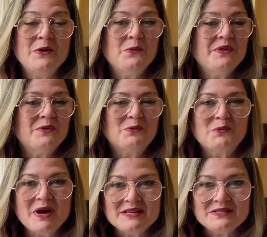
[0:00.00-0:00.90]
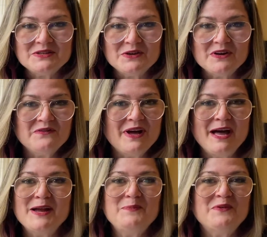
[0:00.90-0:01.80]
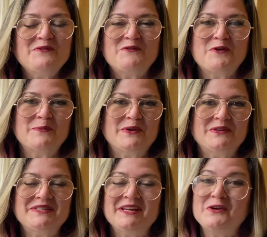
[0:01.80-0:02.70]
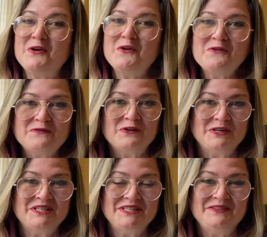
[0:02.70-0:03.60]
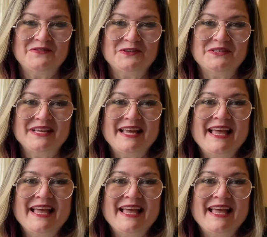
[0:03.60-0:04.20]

with a roster of high performers and overachievers,